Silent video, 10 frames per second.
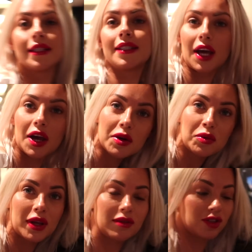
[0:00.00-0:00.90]

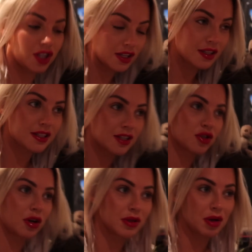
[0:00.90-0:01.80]
So, we have just
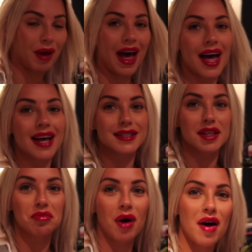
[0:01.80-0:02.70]
dropped our bags
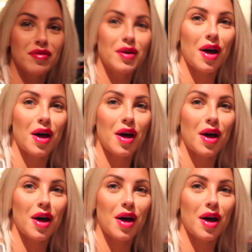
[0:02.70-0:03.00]
at the Marvel